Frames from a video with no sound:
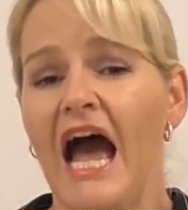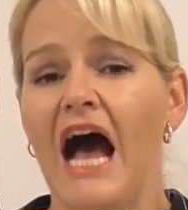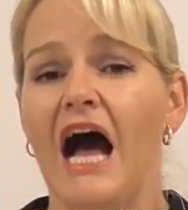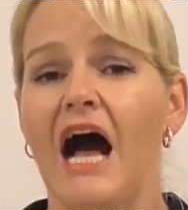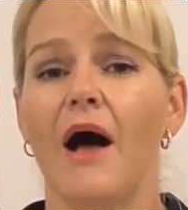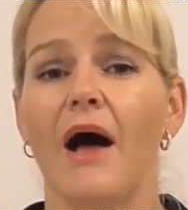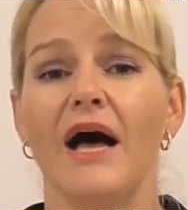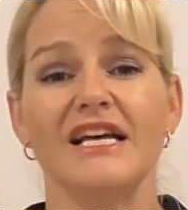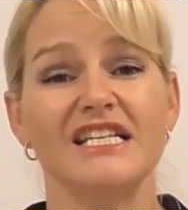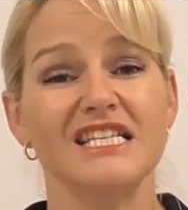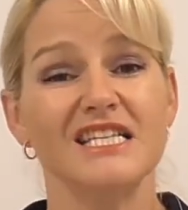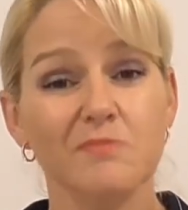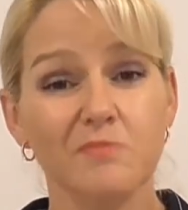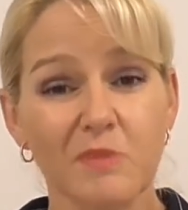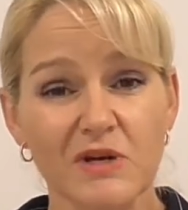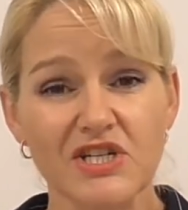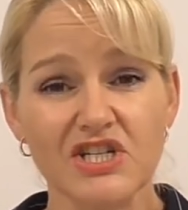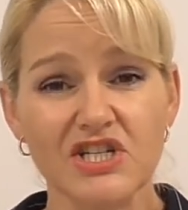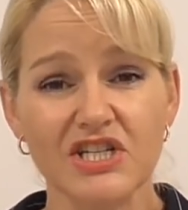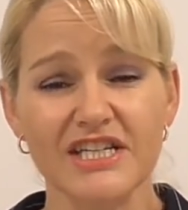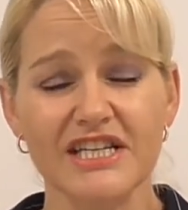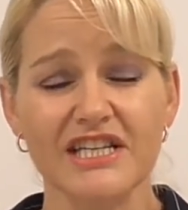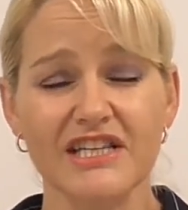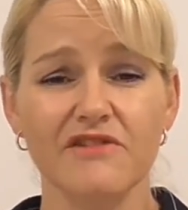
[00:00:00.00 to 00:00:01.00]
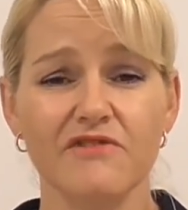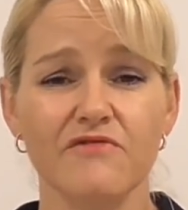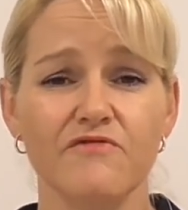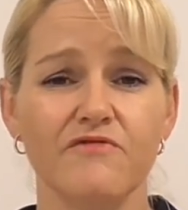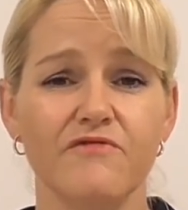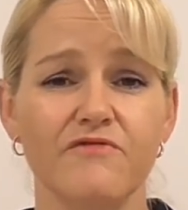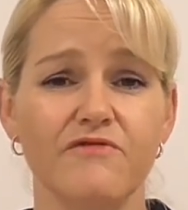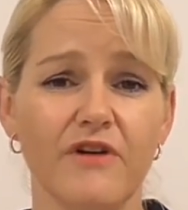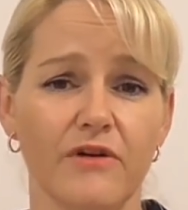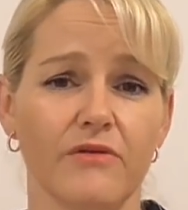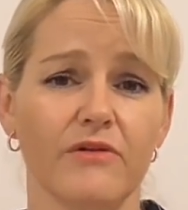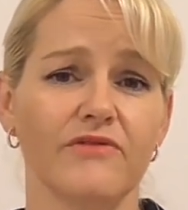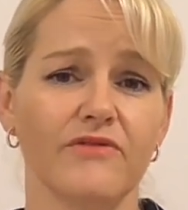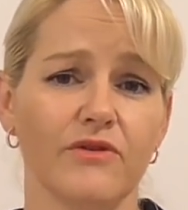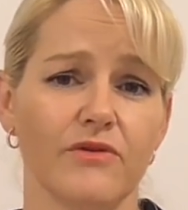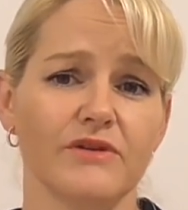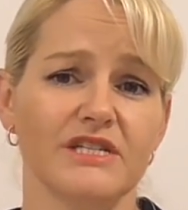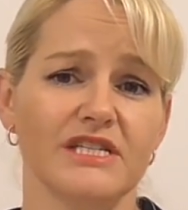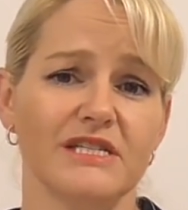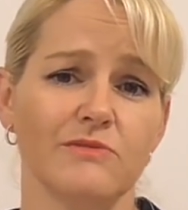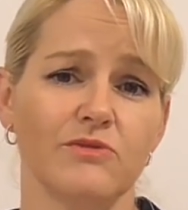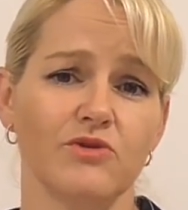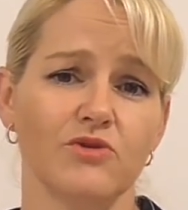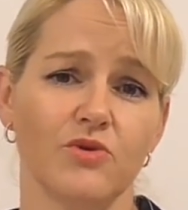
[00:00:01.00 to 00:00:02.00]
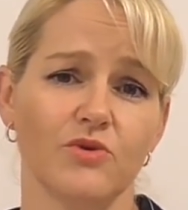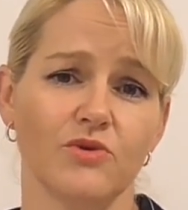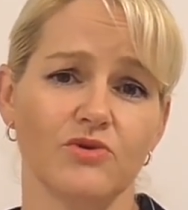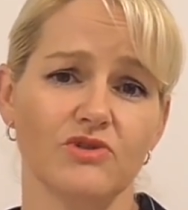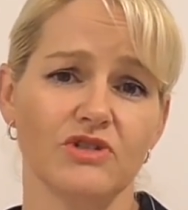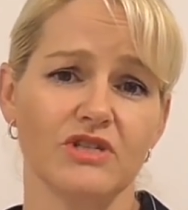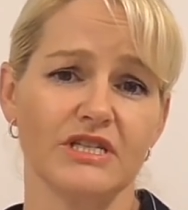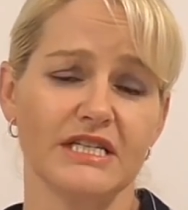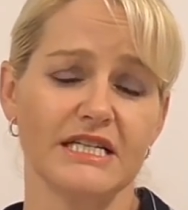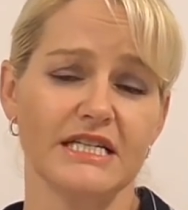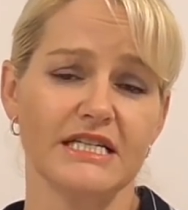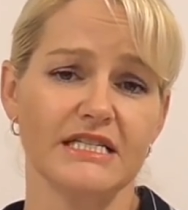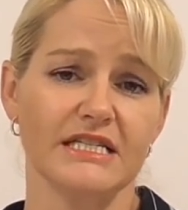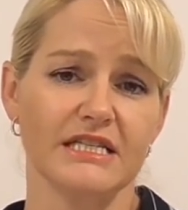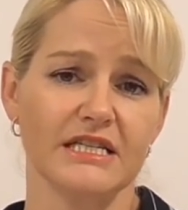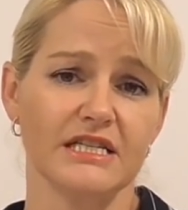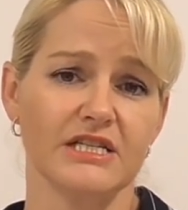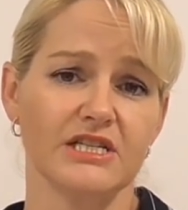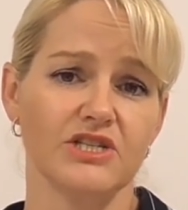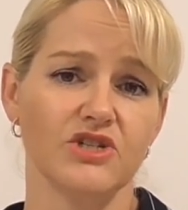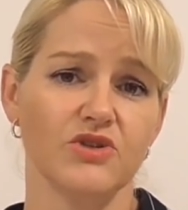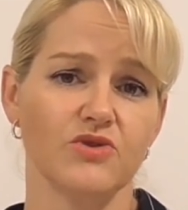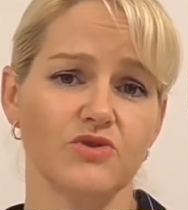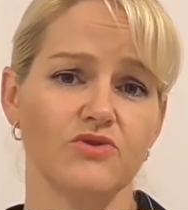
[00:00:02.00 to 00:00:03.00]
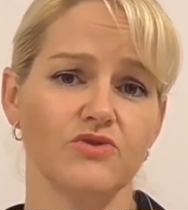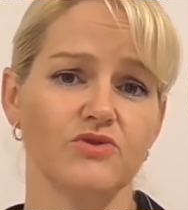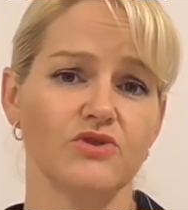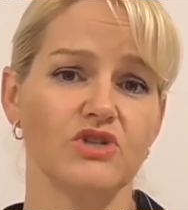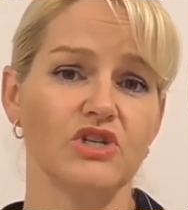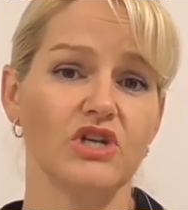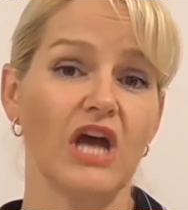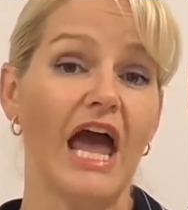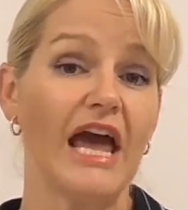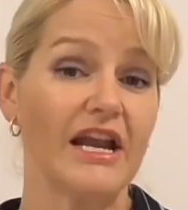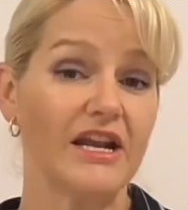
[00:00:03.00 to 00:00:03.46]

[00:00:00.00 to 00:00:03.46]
especially in the very, very small quantities that is used